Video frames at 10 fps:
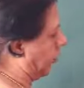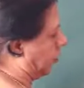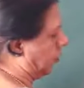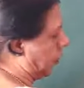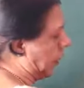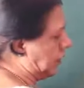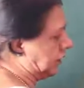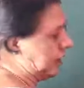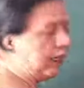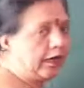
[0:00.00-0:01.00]
you to
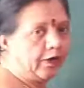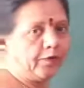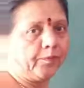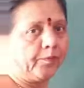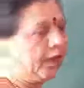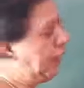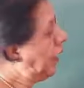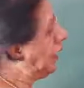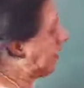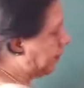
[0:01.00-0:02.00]
learn, children.
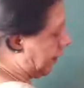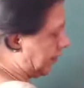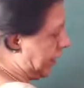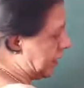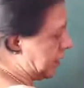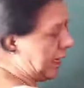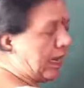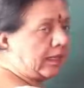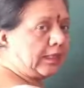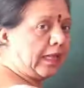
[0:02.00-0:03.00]
In the previous
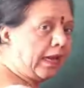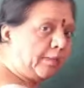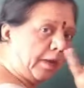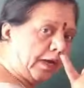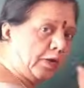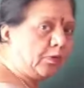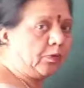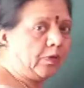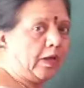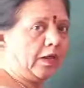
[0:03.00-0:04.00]
class, I made you
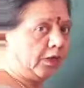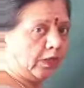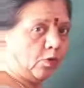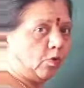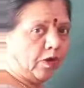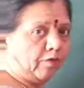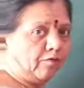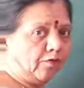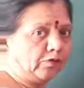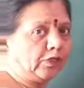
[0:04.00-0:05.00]
to learn. No
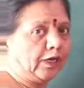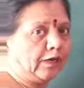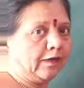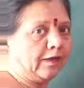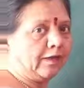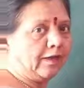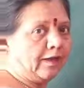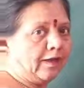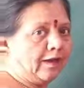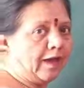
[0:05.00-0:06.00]
confusion.
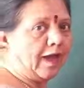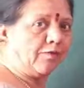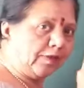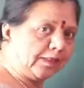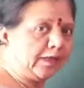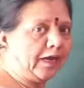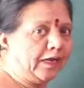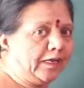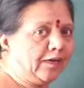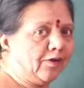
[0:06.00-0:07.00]
I was
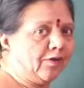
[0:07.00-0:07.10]
correct.